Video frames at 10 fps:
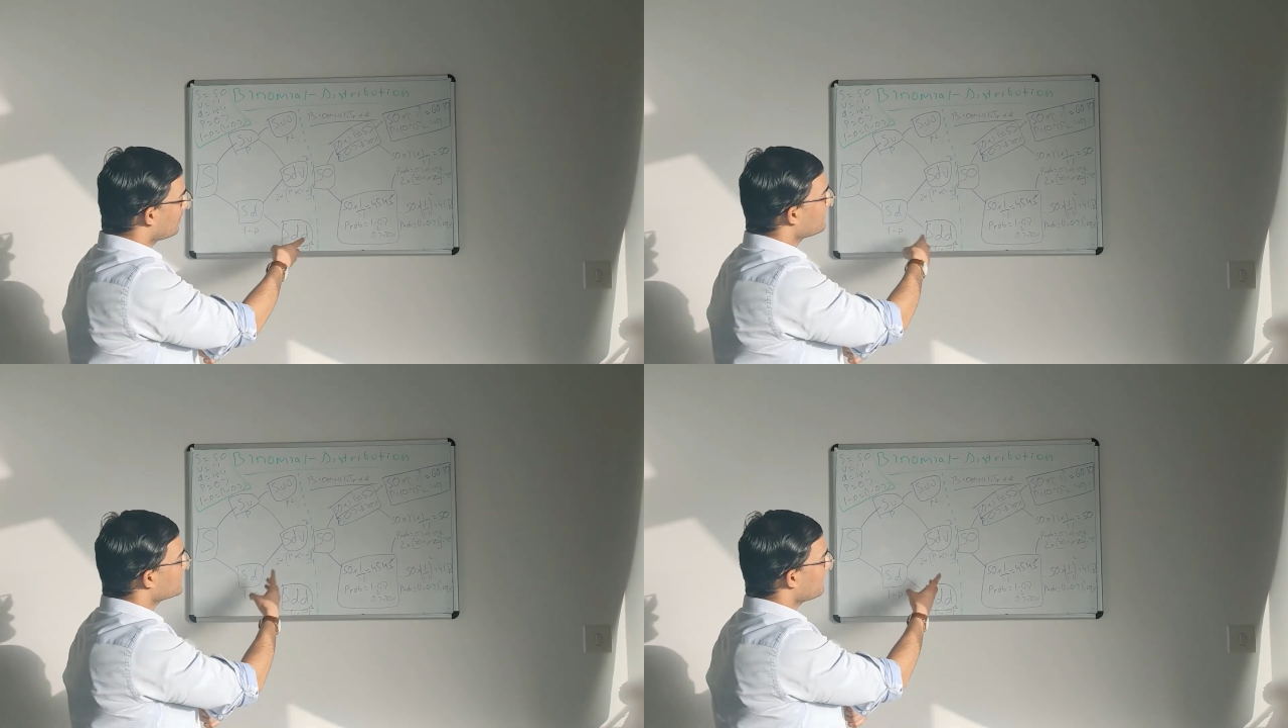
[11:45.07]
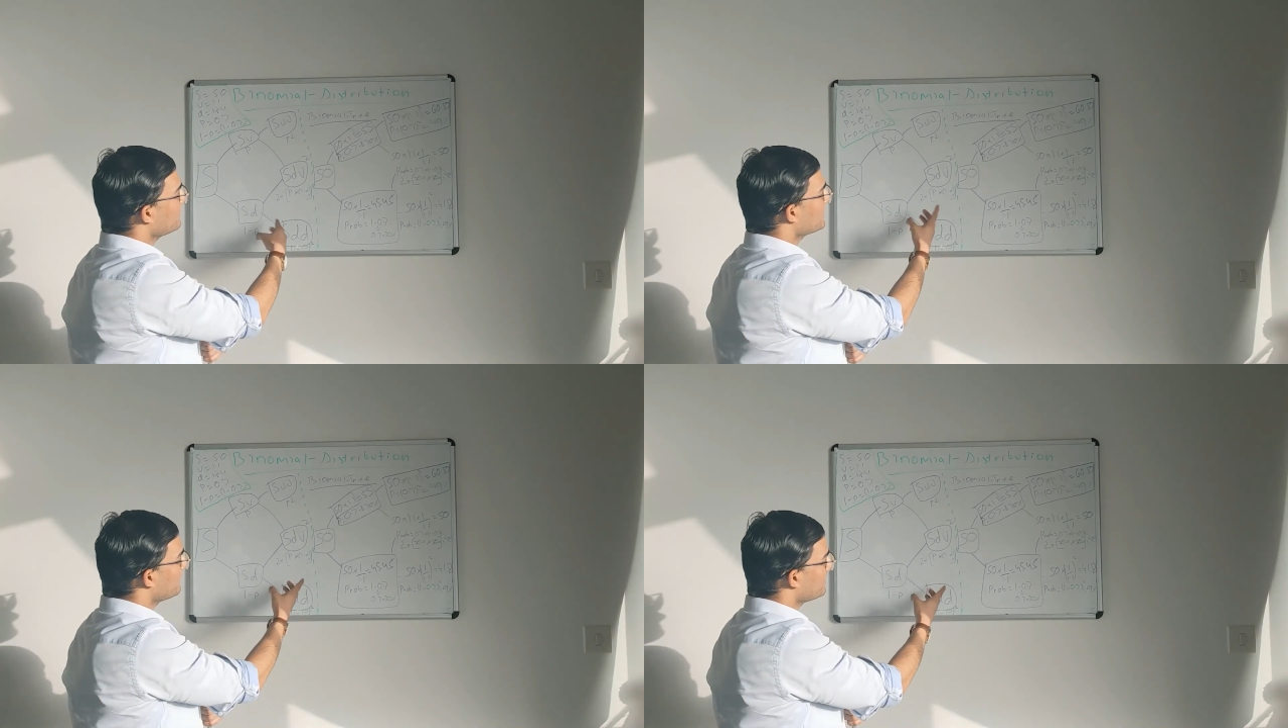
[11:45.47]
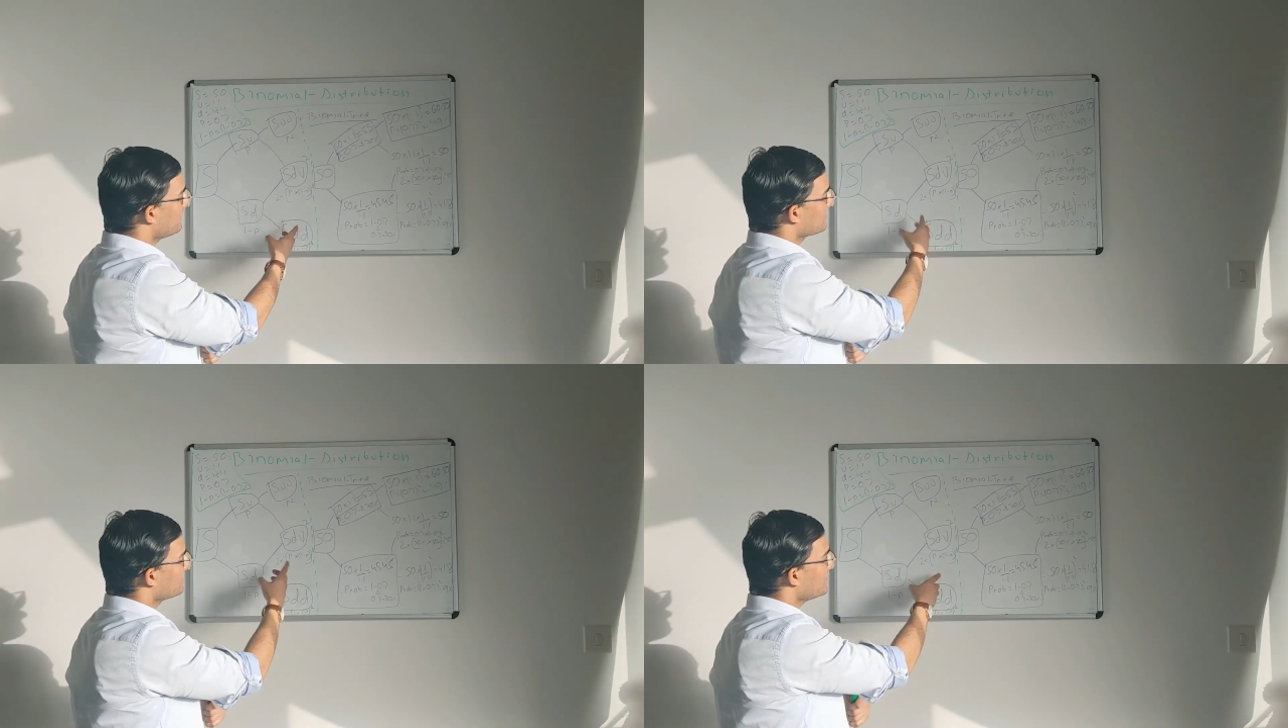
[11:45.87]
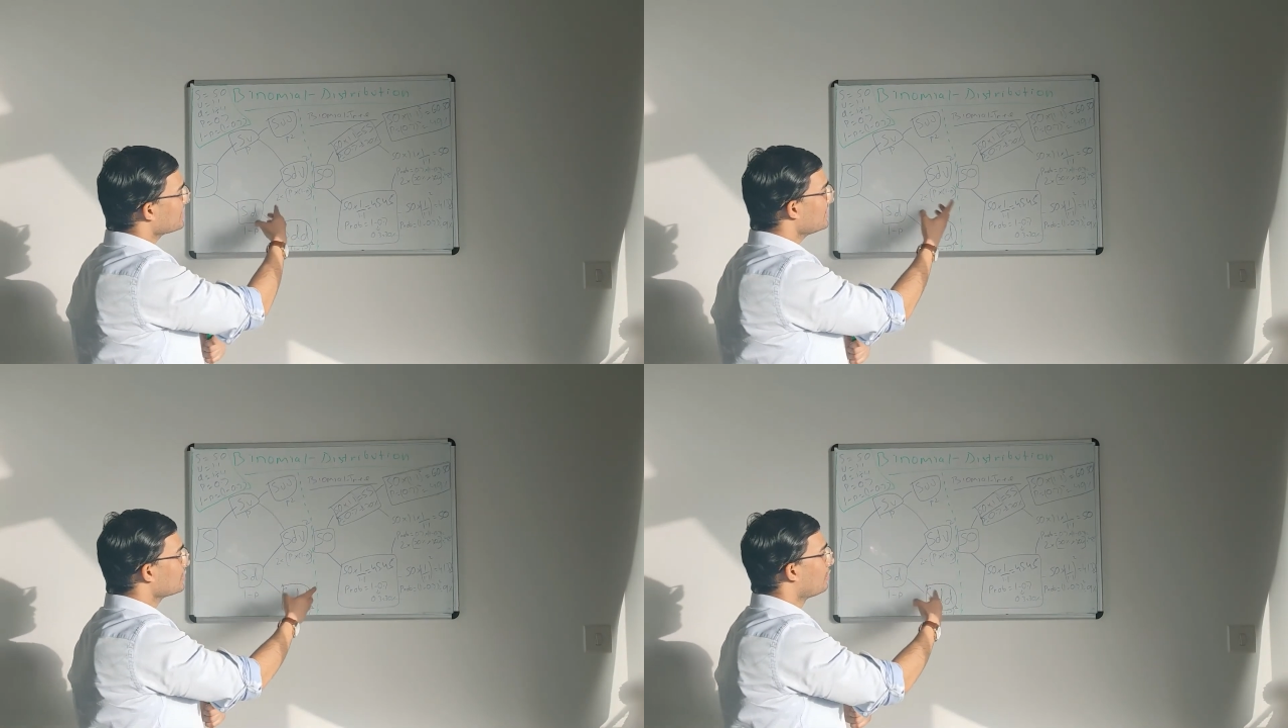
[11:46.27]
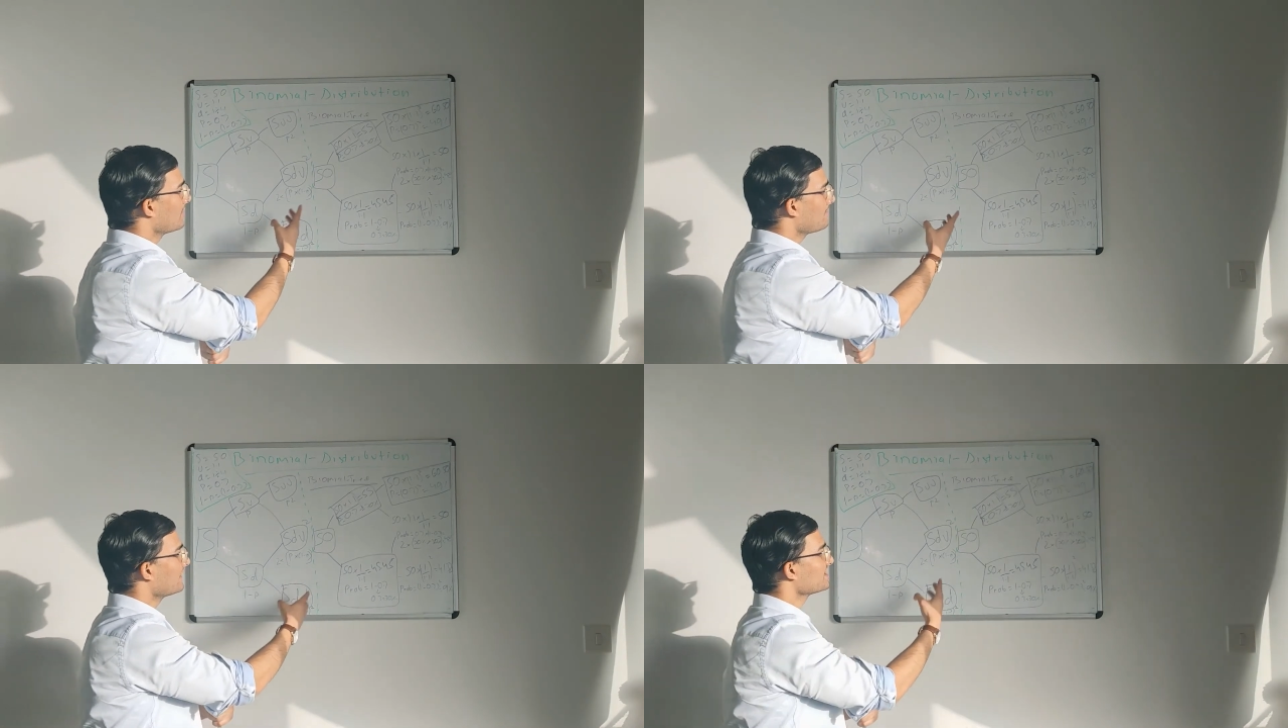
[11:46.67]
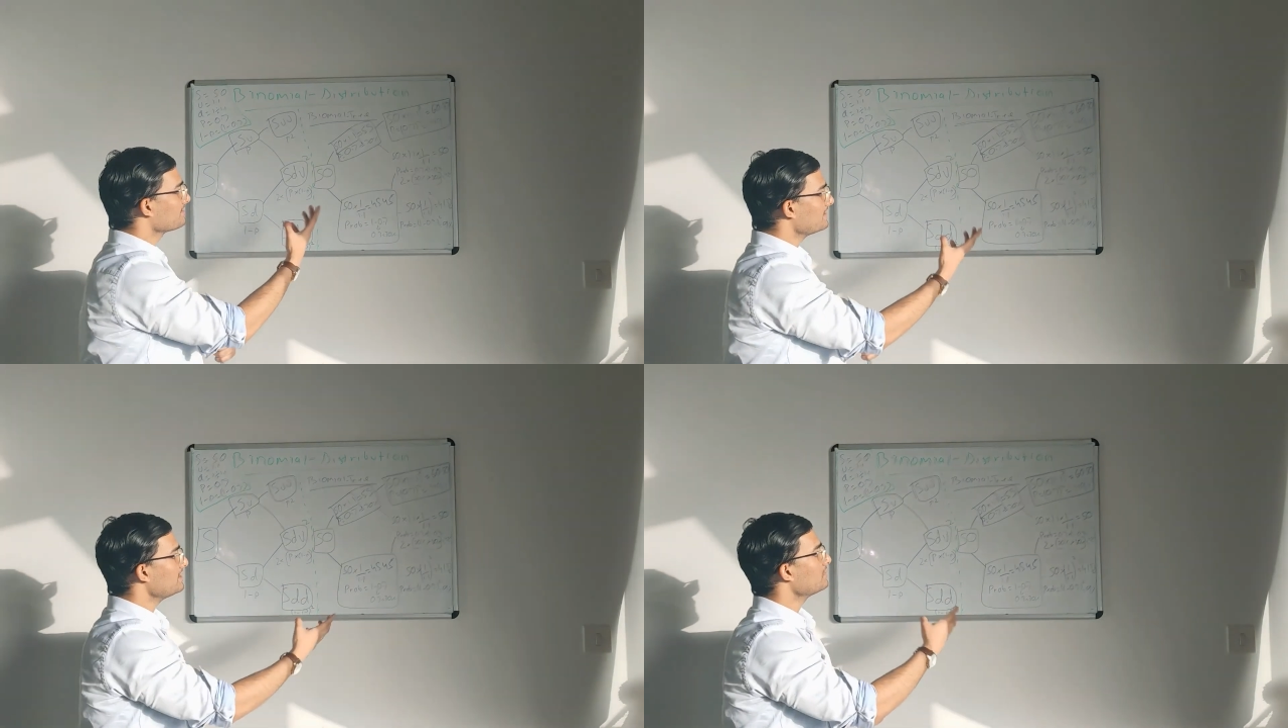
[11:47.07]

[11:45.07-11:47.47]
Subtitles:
0.7, 70%, into 1 minus P,